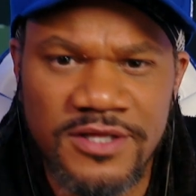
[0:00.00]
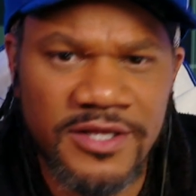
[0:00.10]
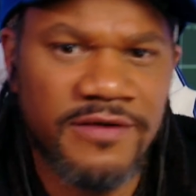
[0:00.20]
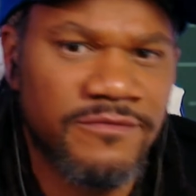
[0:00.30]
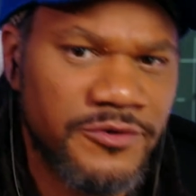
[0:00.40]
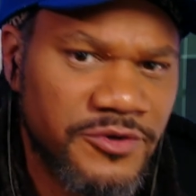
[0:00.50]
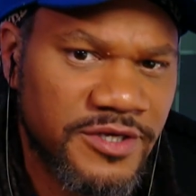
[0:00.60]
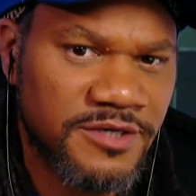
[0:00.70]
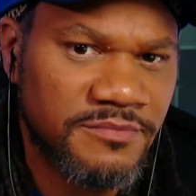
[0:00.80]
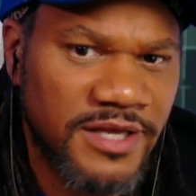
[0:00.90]
So then, therefore,
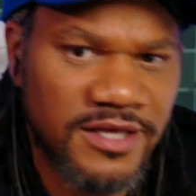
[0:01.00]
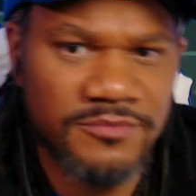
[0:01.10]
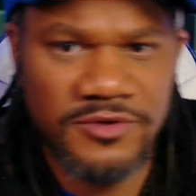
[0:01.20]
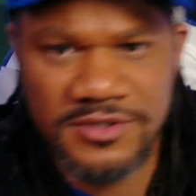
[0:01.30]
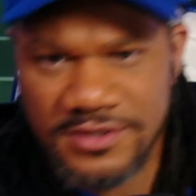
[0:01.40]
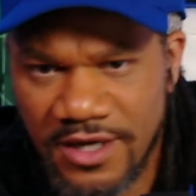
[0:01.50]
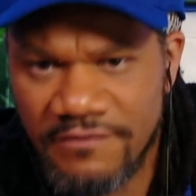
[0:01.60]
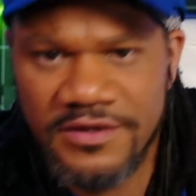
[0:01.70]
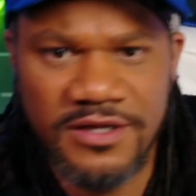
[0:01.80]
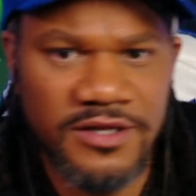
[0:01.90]
you can make it more
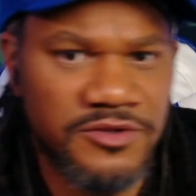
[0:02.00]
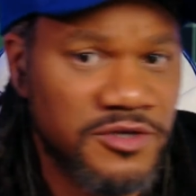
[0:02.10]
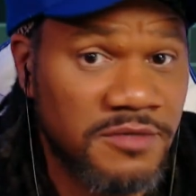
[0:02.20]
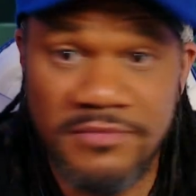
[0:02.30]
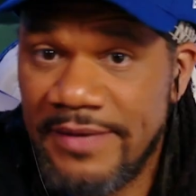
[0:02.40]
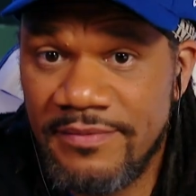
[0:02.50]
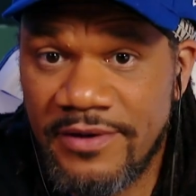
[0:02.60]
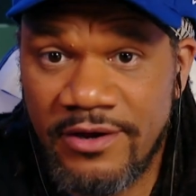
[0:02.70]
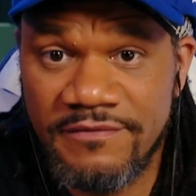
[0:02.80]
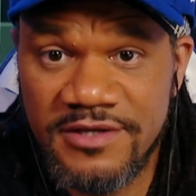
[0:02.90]
solvent, and then you can
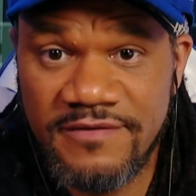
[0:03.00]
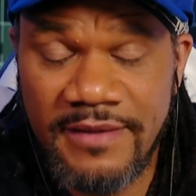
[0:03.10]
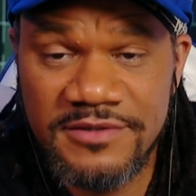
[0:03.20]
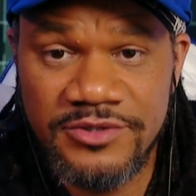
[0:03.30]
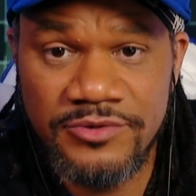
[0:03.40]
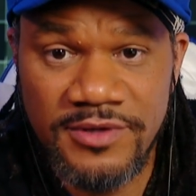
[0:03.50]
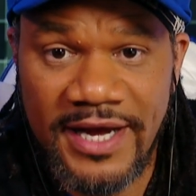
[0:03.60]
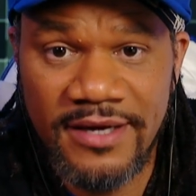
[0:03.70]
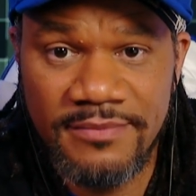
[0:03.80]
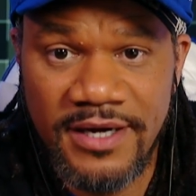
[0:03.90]
maybe pay off these families that you
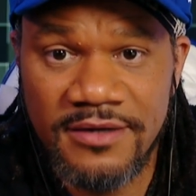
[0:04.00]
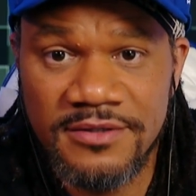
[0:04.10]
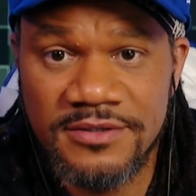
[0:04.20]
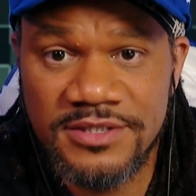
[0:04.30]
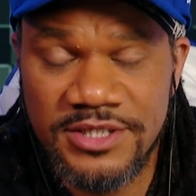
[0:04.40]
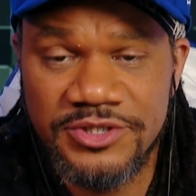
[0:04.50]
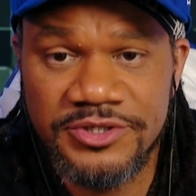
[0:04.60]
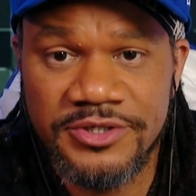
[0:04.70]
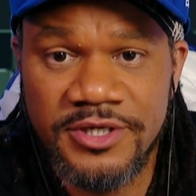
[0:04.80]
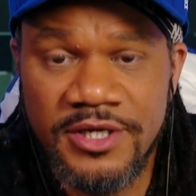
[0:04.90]
lied about and
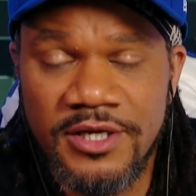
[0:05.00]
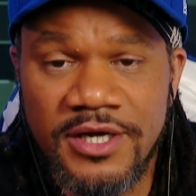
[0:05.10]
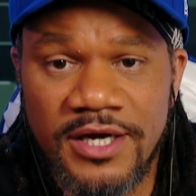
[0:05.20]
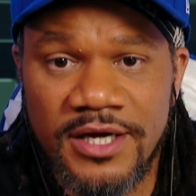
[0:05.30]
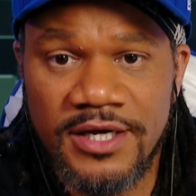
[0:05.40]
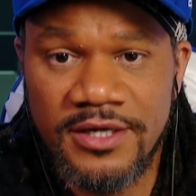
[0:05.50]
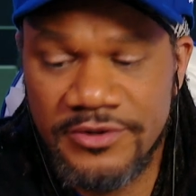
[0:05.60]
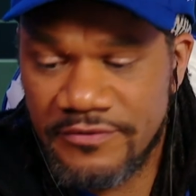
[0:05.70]
sent your uh,